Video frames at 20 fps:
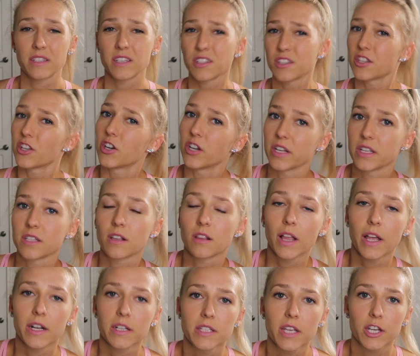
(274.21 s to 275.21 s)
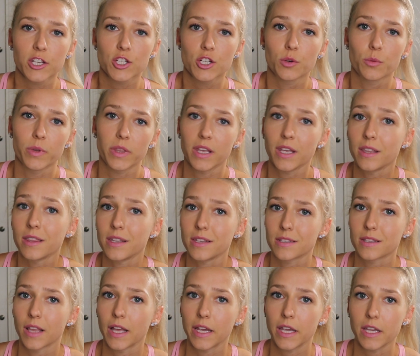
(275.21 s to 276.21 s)
since there is a lot of texture within
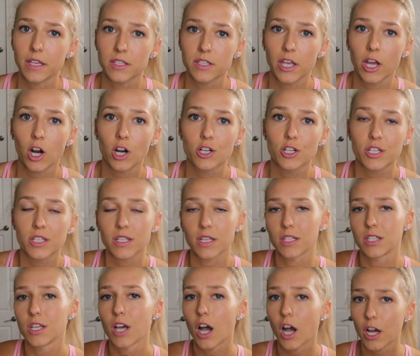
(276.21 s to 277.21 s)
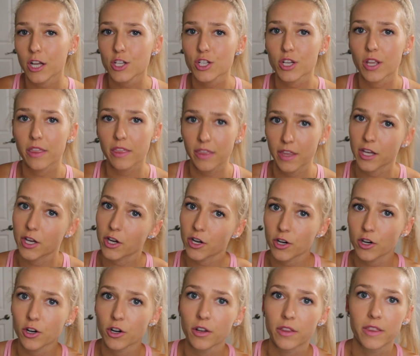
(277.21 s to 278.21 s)
these leggings, they are just a touch
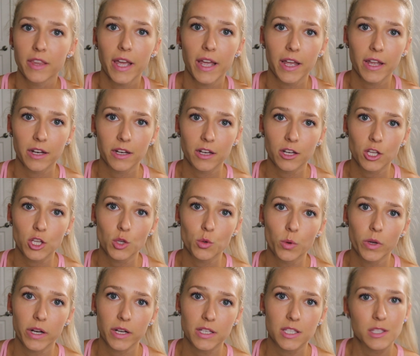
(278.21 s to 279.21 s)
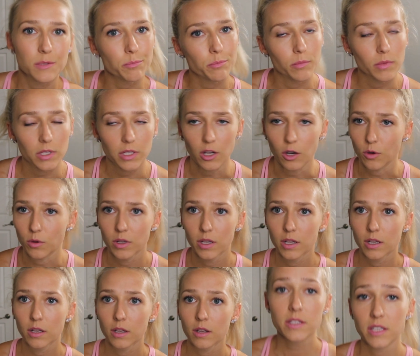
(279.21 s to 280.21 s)
thicker than you would
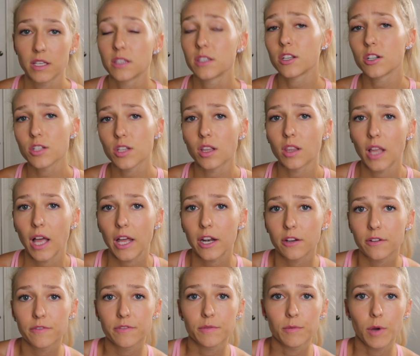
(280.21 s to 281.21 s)
Since there's a lot of